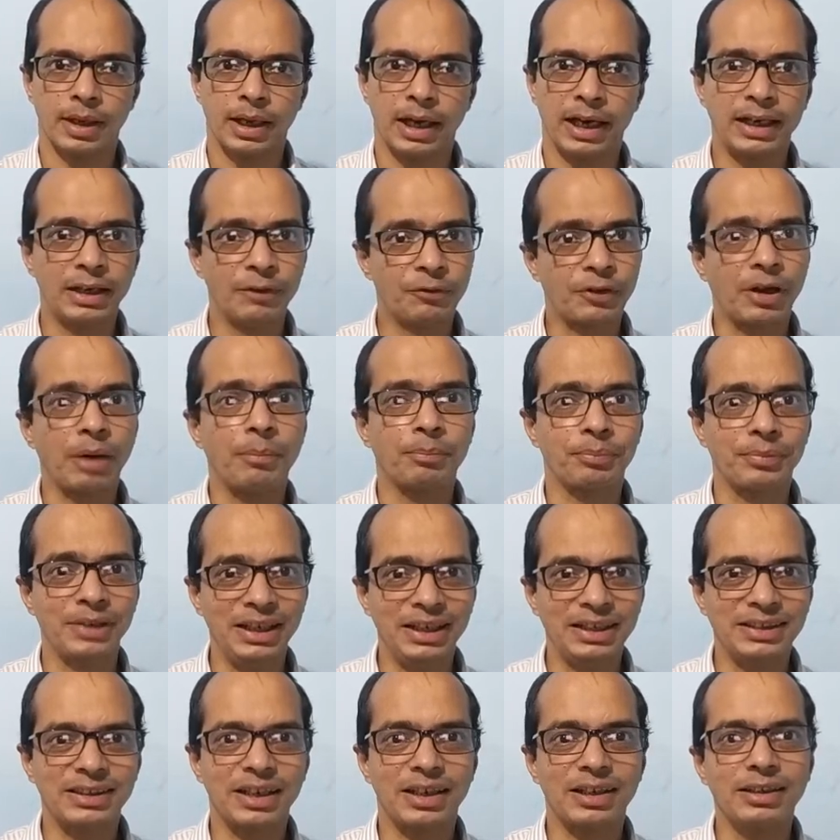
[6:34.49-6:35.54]
And if
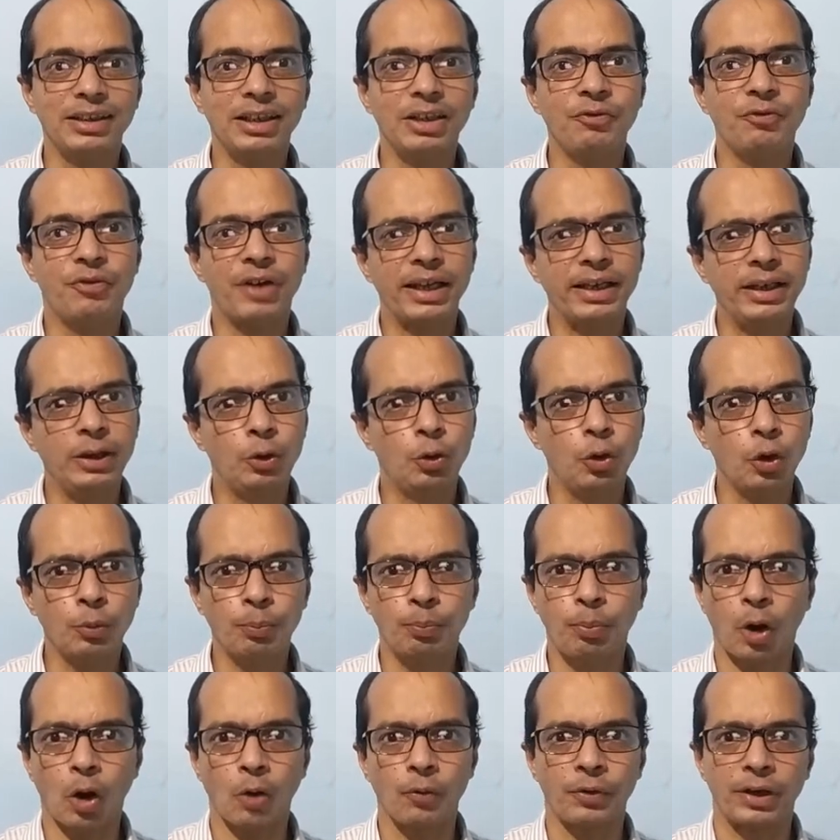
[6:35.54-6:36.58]
company is earning very
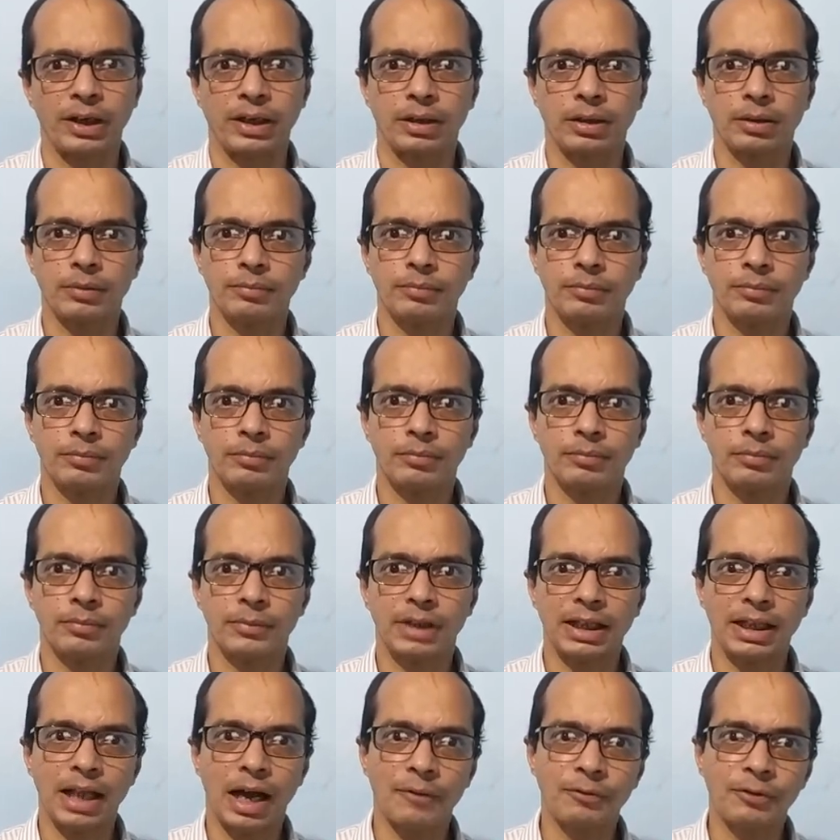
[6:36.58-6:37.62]
good profit,
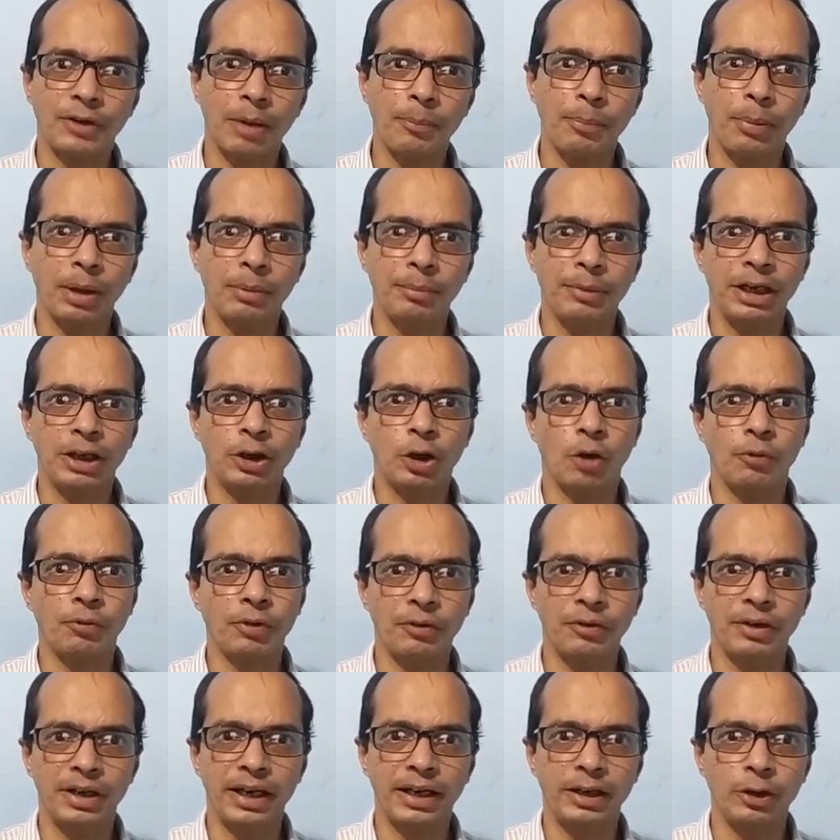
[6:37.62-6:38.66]
then after payment of
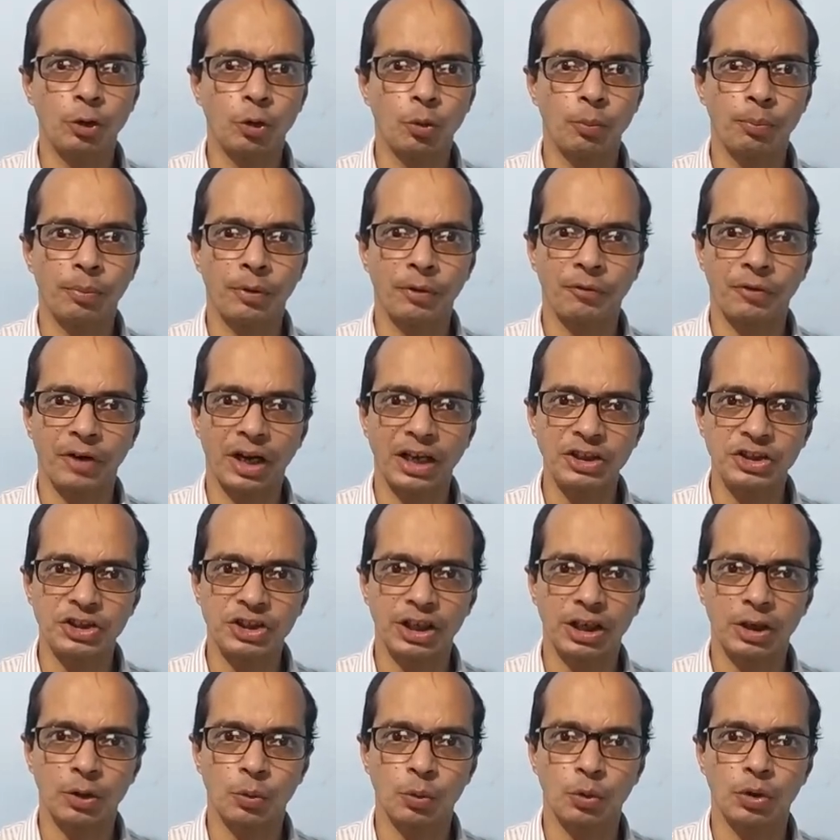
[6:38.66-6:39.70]
dividend to preference
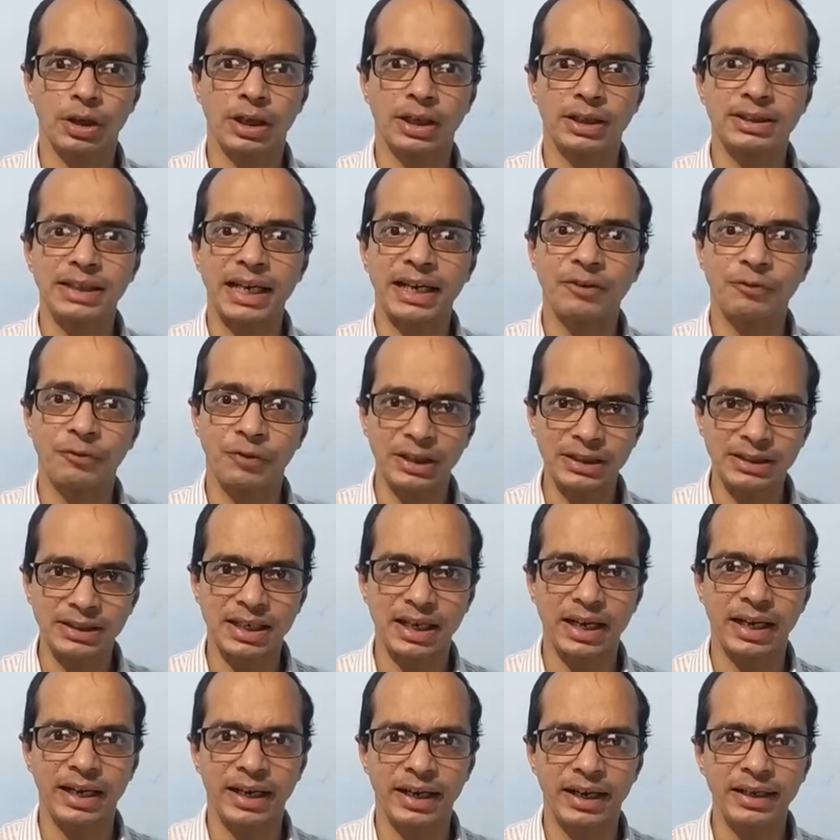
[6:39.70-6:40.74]
shareholders at fixed
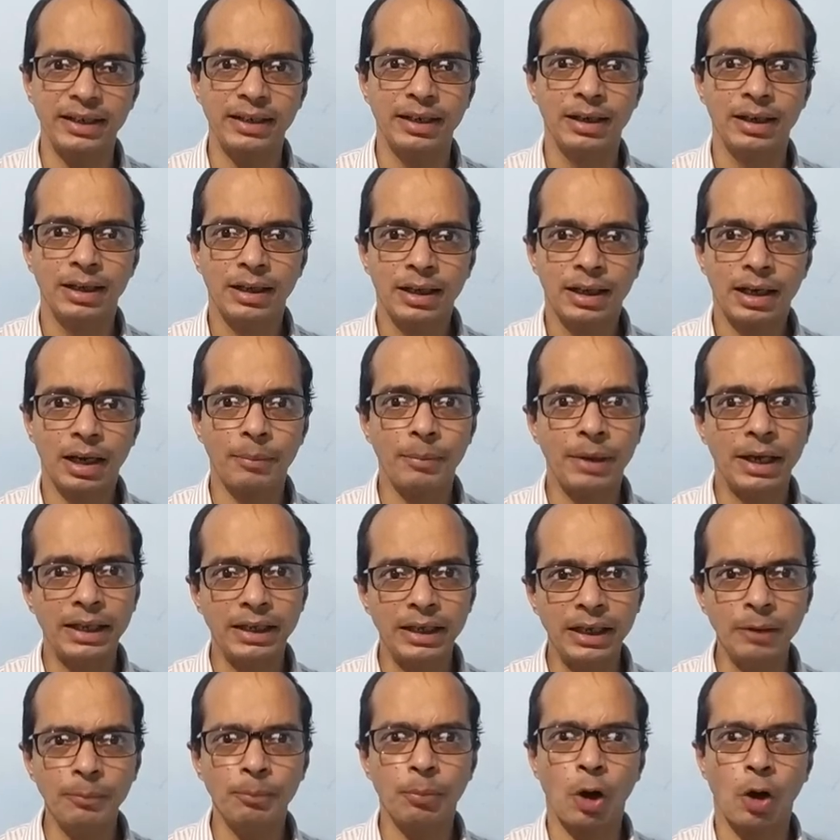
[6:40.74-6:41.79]
rate,
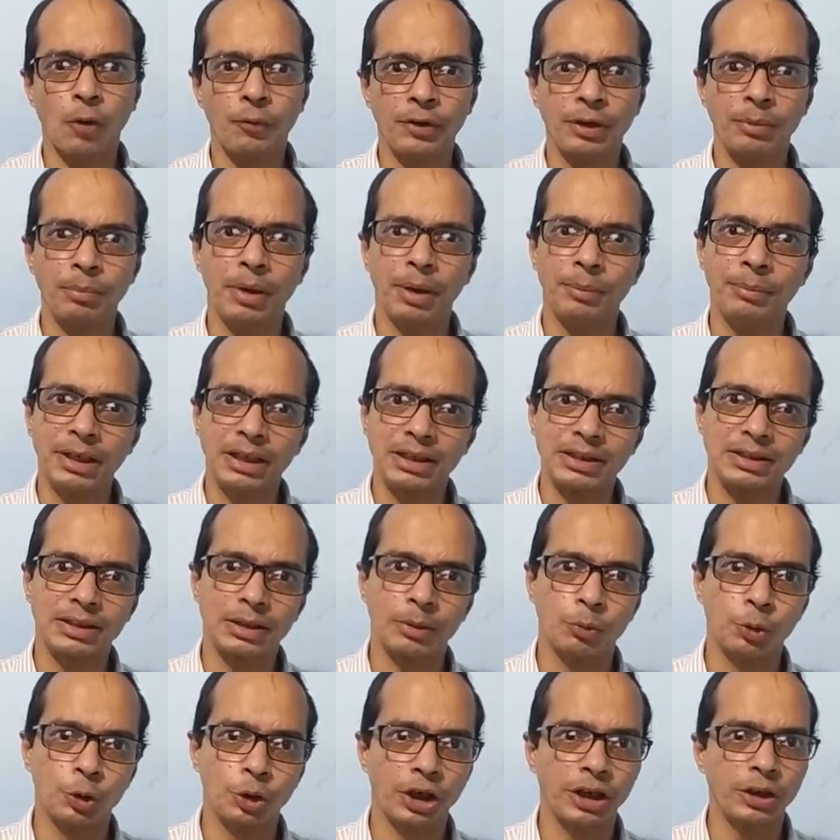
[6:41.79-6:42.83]
remaining profit may be
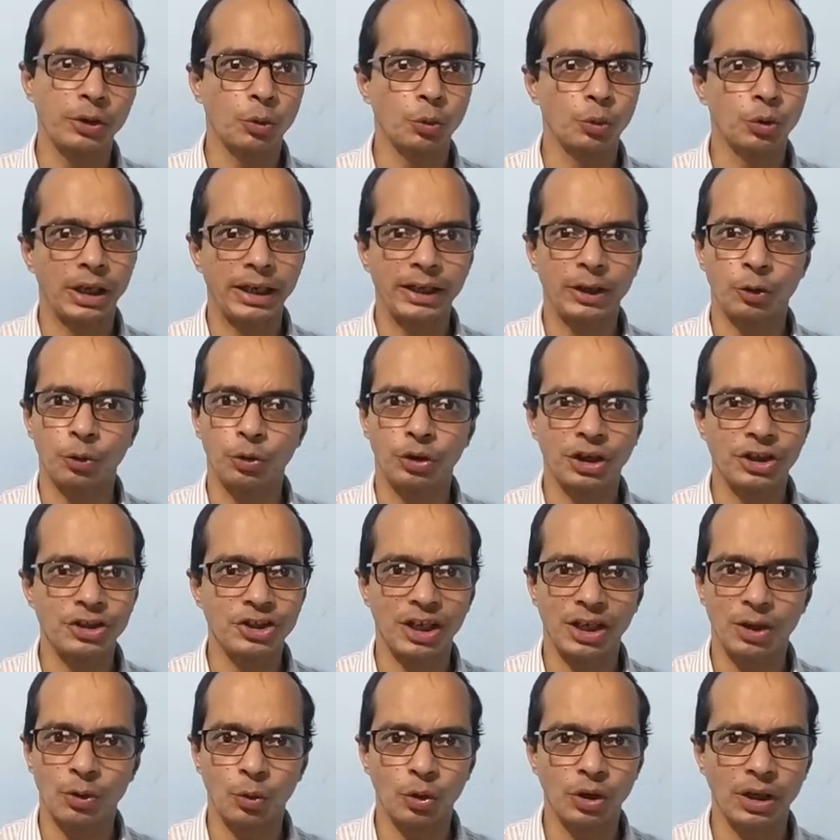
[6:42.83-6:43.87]
distributed to the equity
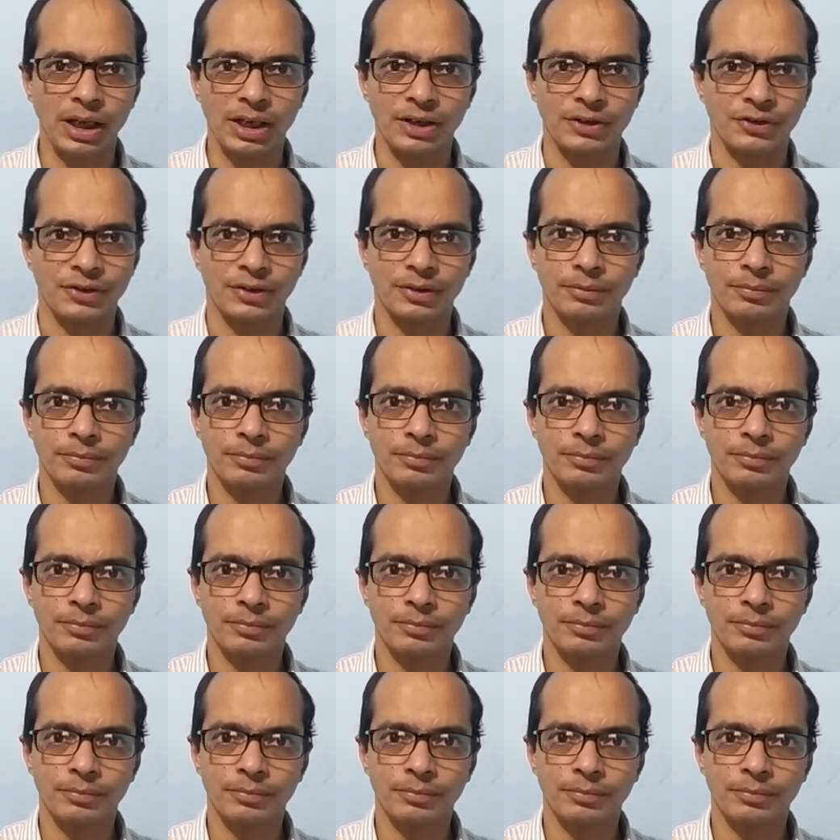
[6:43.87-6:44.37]
shareholders.